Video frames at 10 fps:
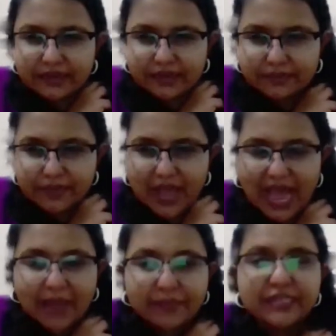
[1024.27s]

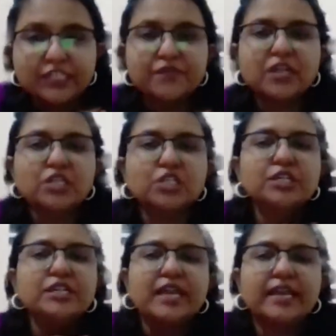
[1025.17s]
habits
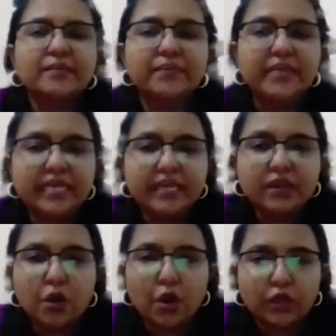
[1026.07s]
function like
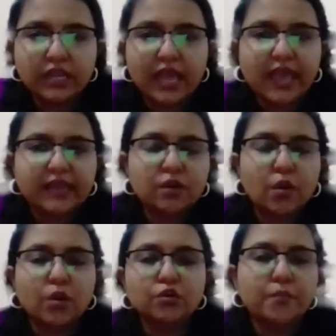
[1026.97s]
being on an
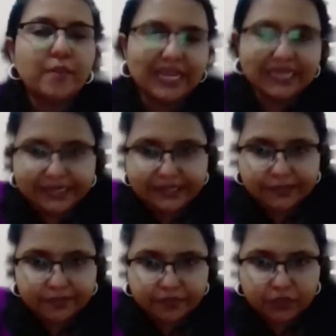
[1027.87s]
autopilot.
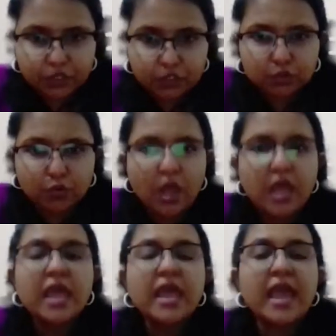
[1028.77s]
So
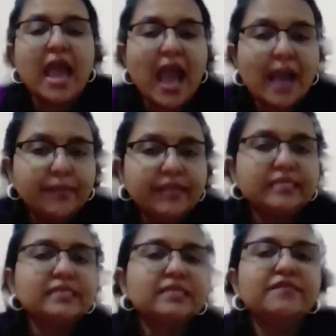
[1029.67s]

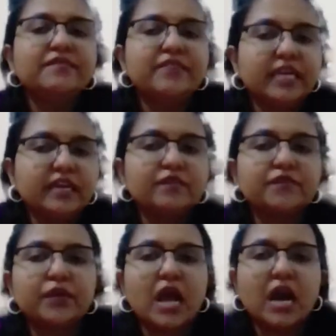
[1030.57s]
habit is a way
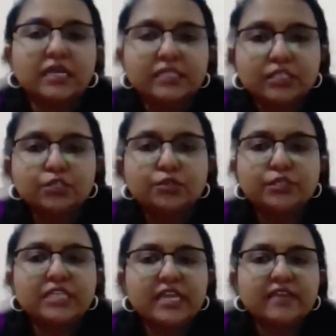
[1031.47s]
for us to
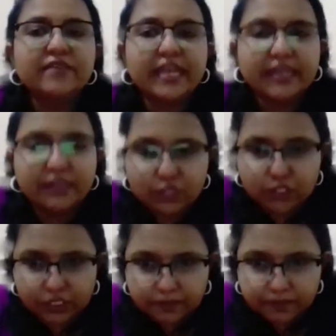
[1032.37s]
save
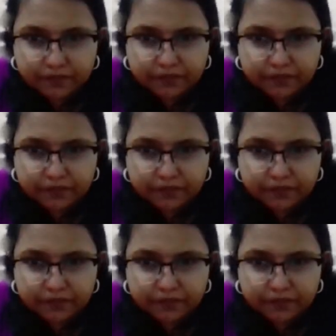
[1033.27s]
energy.